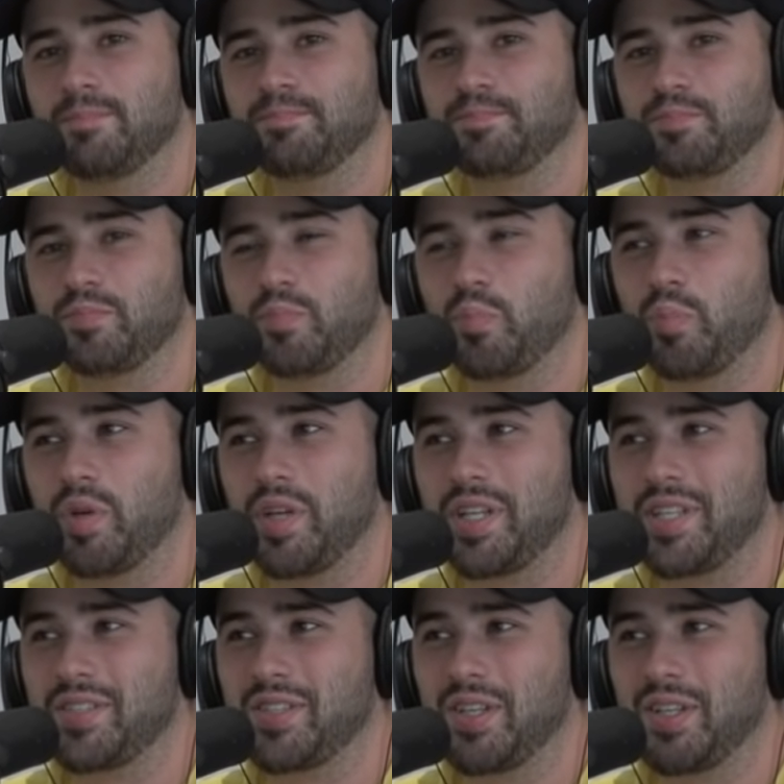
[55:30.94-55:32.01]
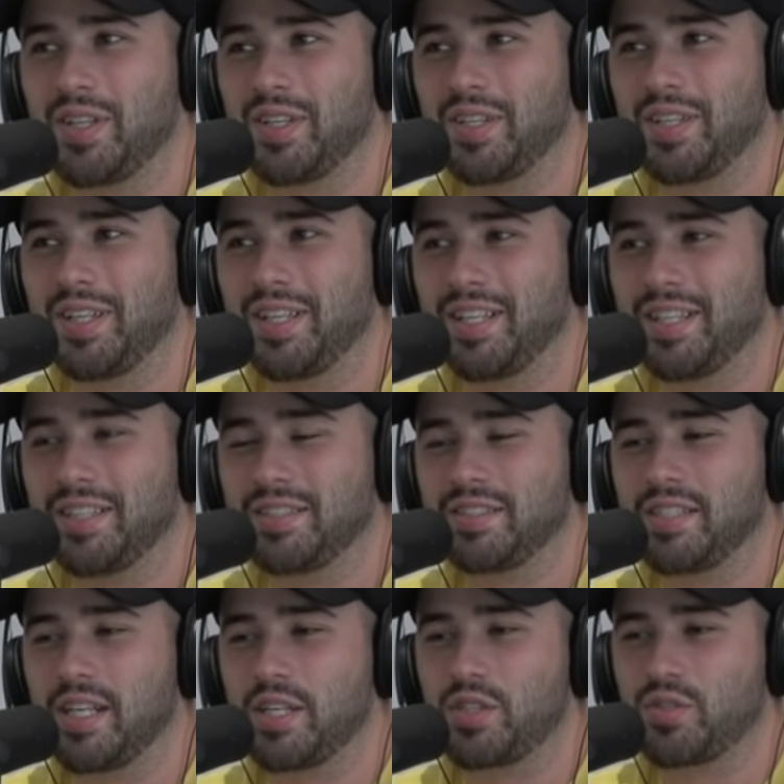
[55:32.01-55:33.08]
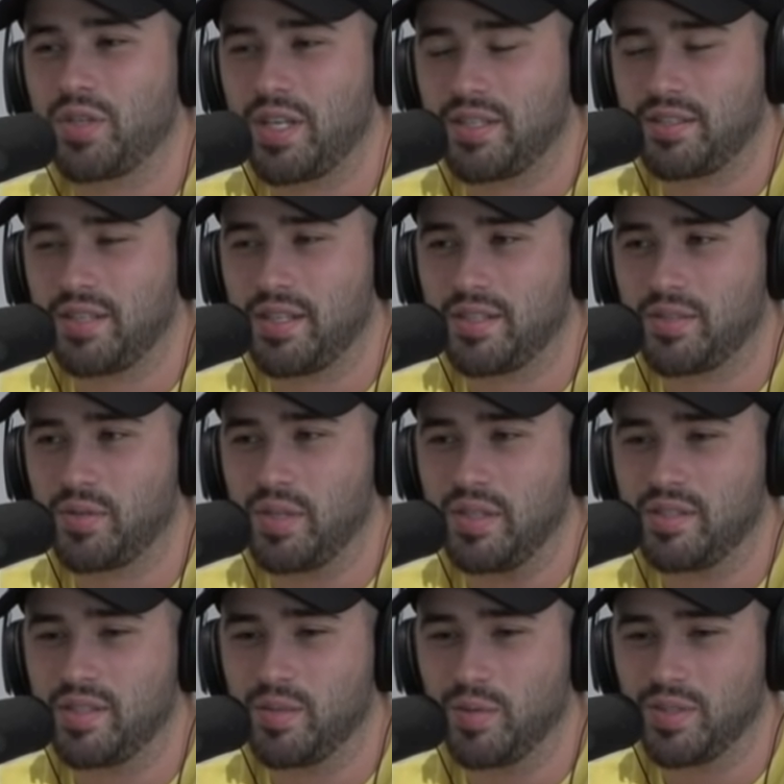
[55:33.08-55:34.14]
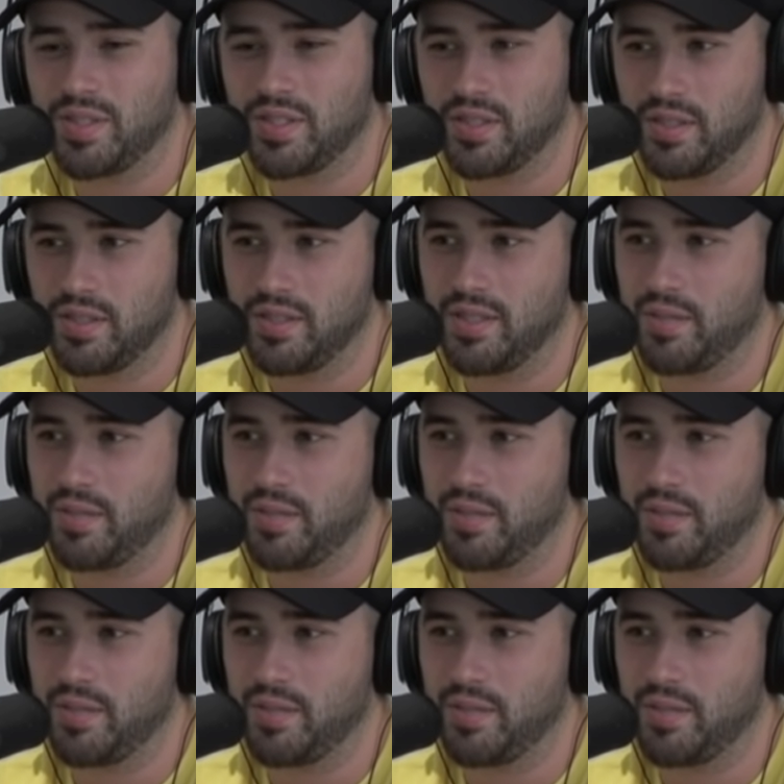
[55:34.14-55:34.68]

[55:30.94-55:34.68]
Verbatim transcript: Um, but he's gonna uh get a stress test so he can see what's good.